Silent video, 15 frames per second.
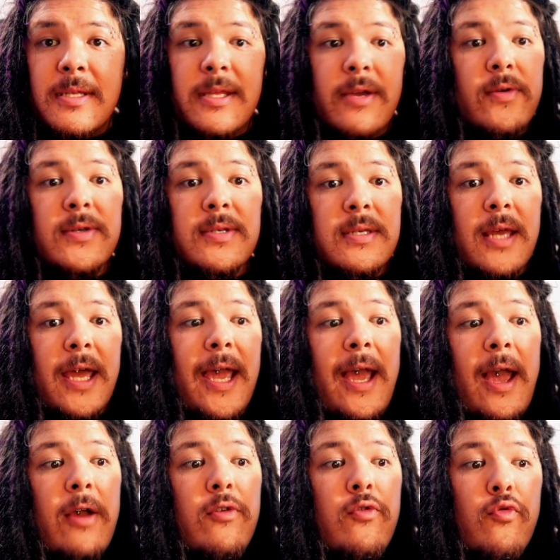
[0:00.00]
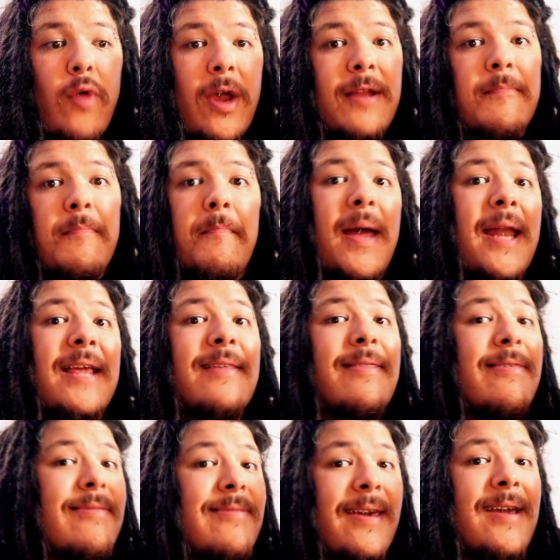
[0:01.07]
There is a great many
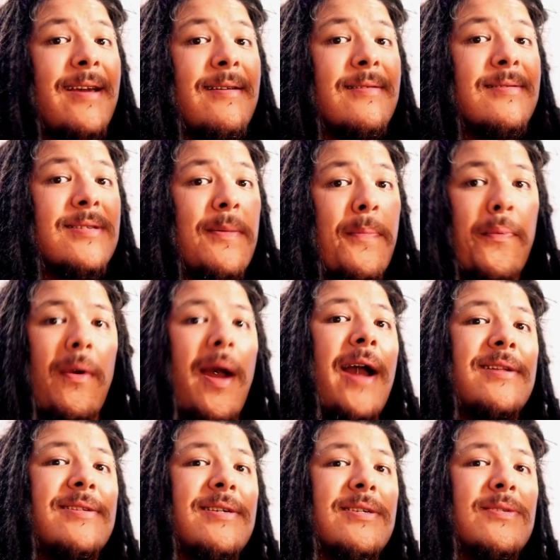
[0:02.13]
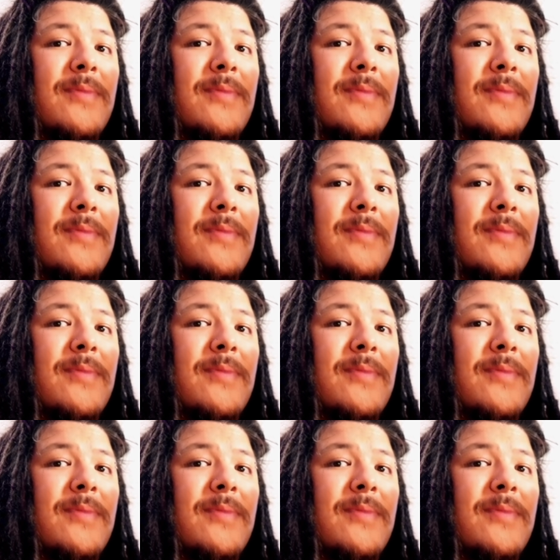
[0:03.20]
things to practice when